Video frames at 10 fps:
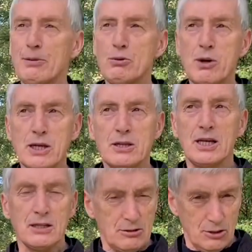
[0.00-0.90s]
quite a
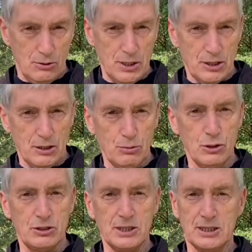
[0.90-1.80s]
thing to go into the
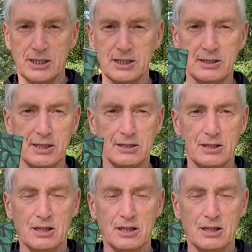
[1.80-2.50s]
woods these days, and